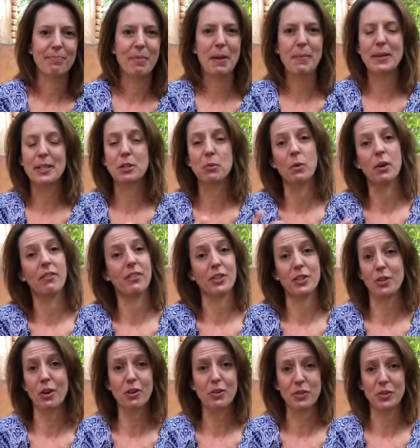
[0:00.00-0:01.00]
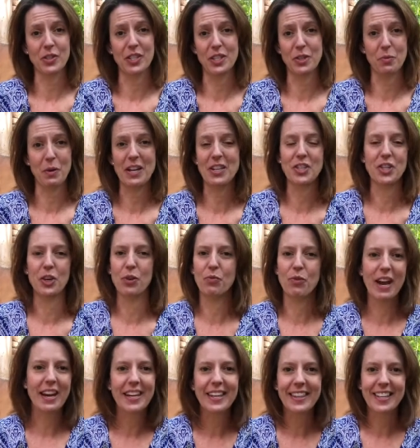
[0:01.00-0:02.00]
maybe it's more of a social situation and
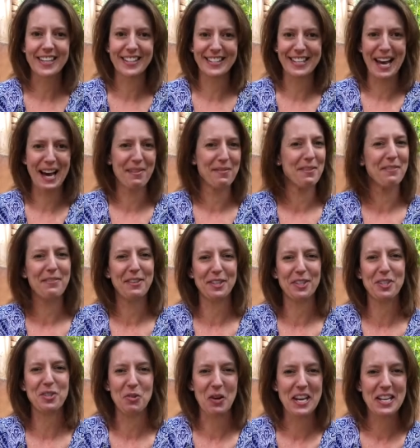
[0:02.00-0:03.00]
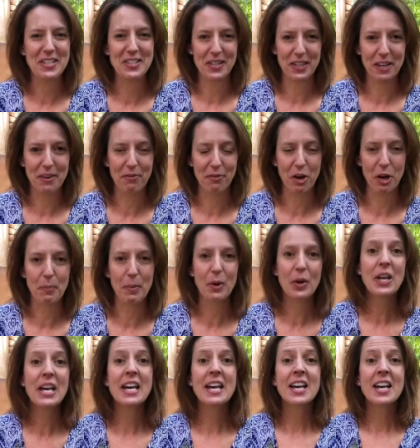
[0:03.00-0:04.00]
writing things down would feel strangely formal,